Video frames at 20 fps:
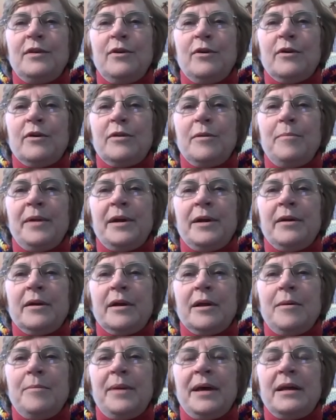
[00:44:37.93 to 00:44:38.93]
North
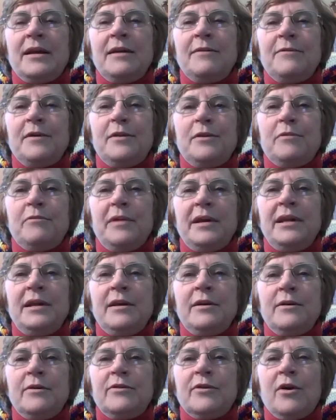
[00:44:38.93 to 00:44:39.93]
America about every 3
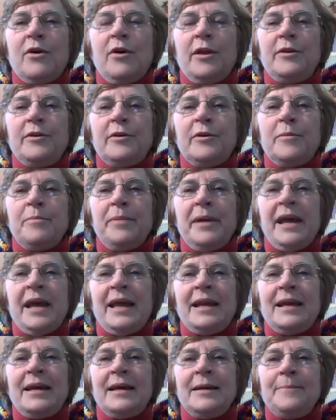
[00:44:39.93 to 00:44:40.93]
years called
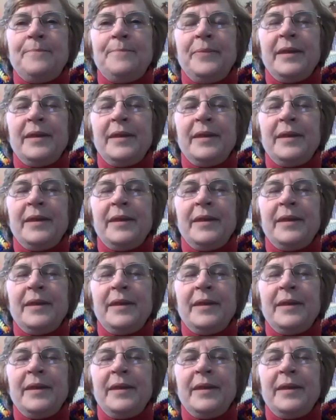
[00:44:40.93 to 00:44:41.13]
Urbana.